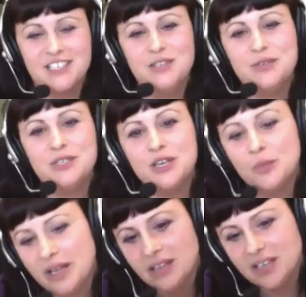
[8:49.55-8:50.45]
and you were
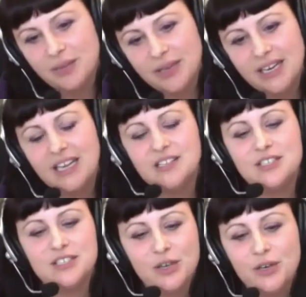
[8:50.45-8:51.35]
so welcoming and
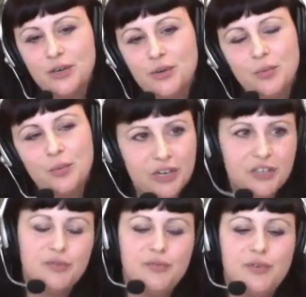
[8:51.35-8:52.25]
so
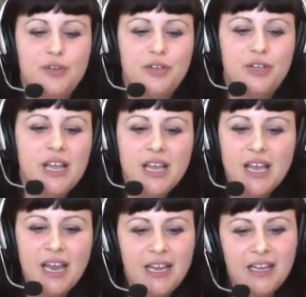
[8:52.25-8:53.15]
wonderful,
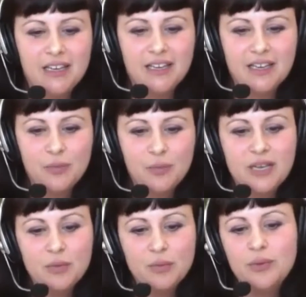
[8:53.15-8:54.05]
and it
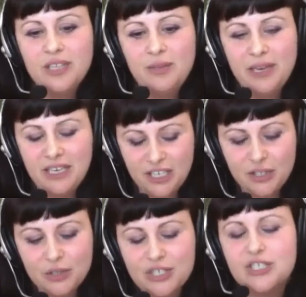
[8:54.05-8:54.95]
it really made a
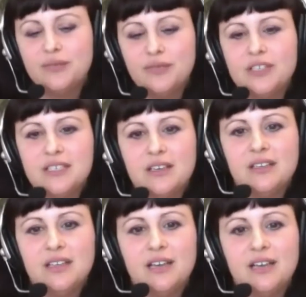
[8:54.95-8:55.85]
huge difference in
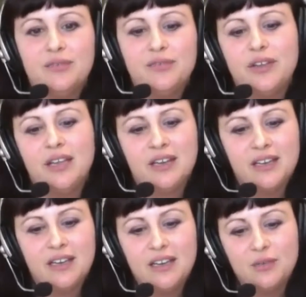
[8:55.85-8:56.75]
our life, and
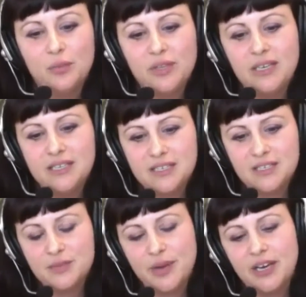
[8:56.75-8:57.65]
it, it really has
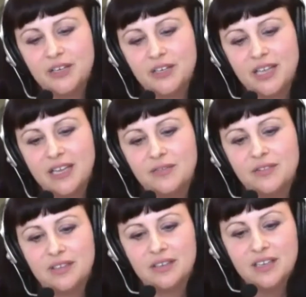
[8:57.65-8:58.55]
inspired a lot of
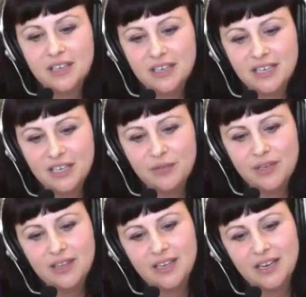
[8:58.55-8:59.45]
the
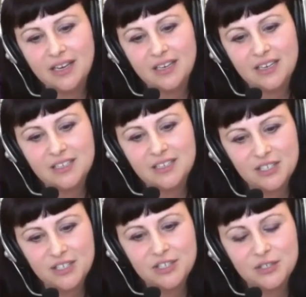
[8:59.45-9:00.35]
giving that I
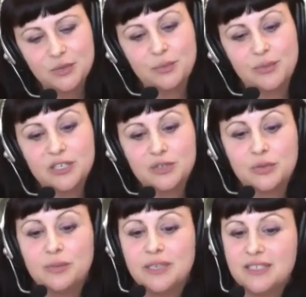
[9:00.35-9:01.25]
continue to do with my
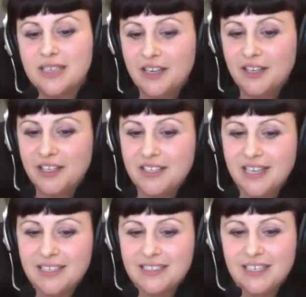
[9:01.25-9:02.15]
jewelry because not only
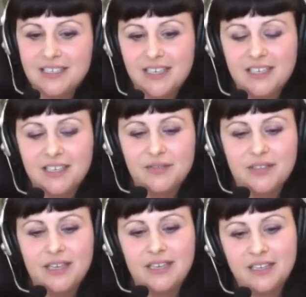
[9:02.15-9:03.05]
that day did I give
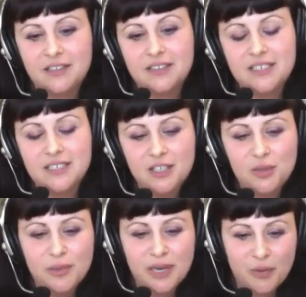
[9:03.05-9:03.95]
that necklace to
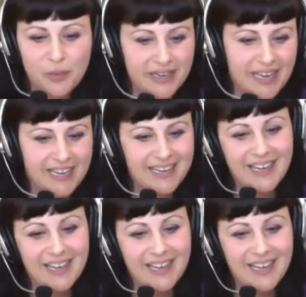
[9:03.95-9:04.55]
you, but I went and